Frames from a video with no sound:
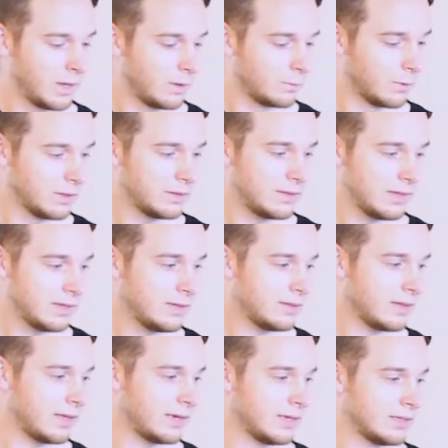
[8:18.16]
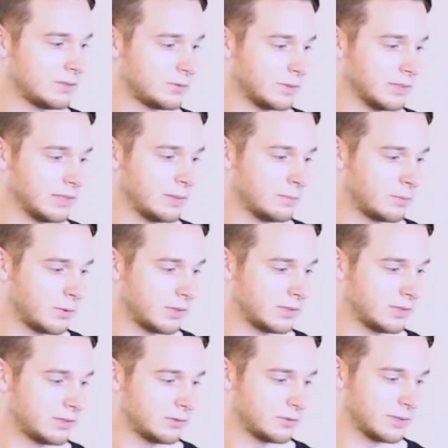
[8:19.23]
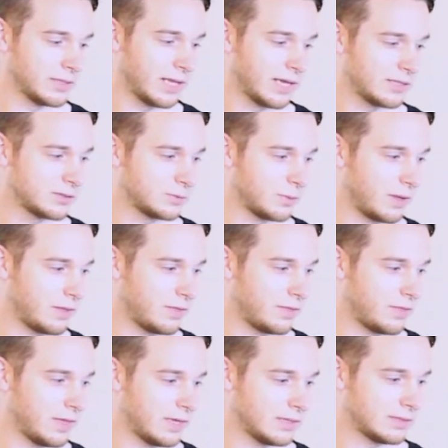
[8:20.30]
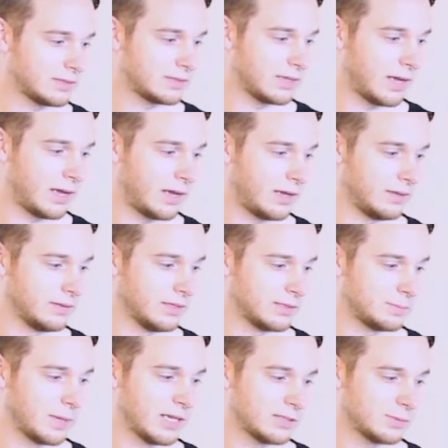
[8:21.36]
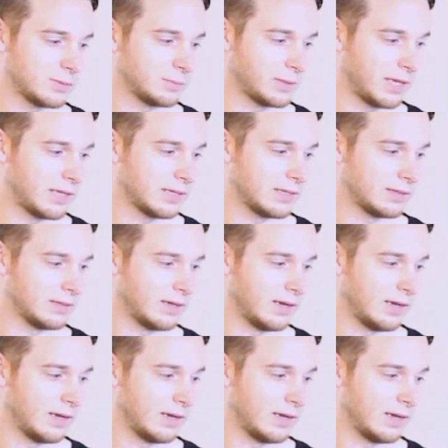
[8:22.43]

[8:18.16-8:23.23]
One thing that is really important to realize with this bass when playing